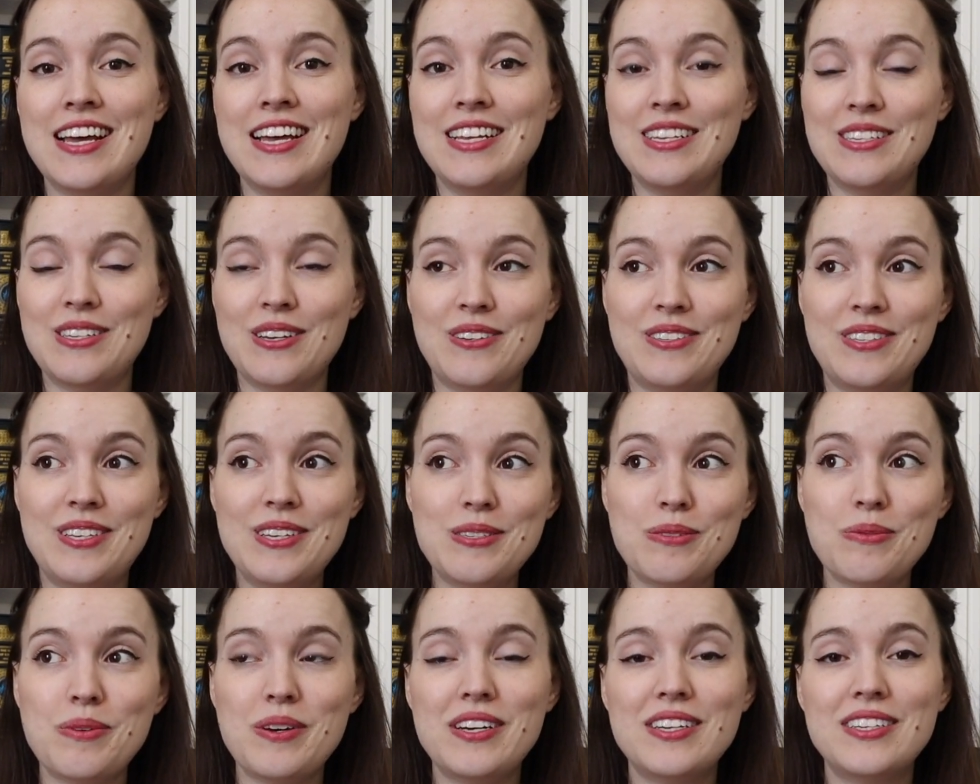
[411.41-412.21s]
So
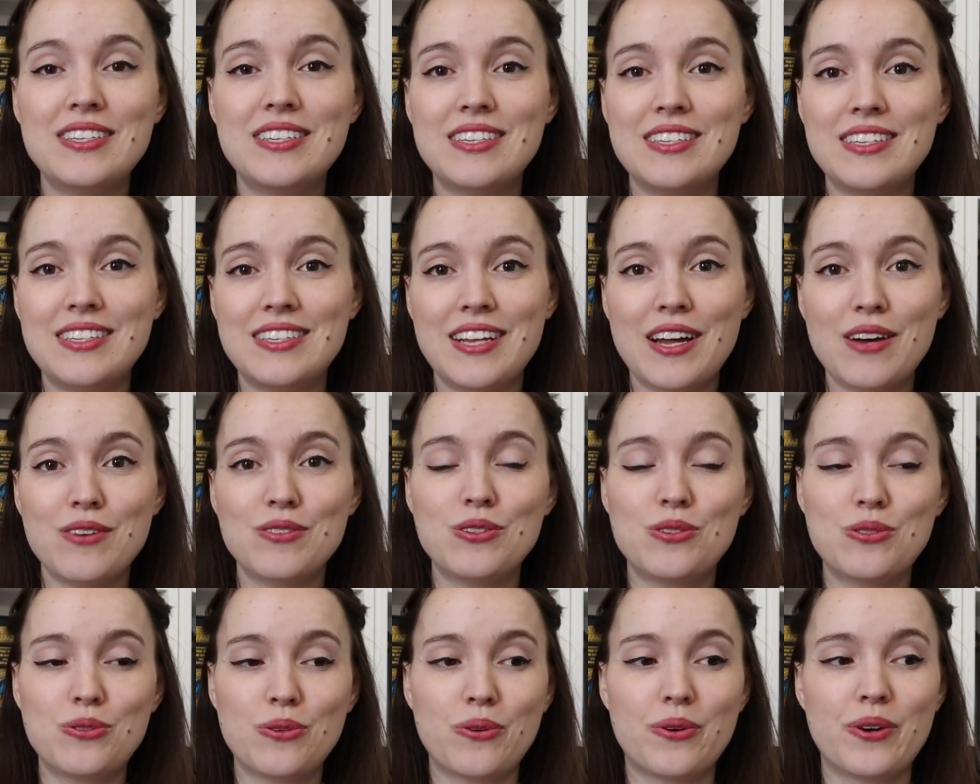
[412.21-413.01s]
this one tells
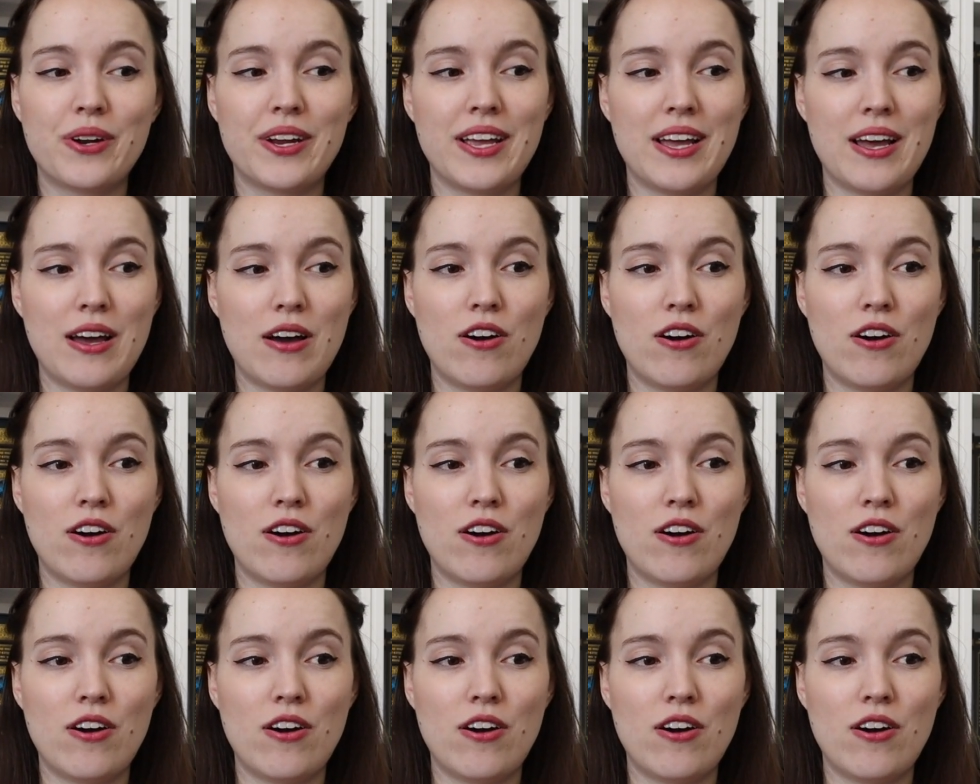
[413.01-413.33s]
a story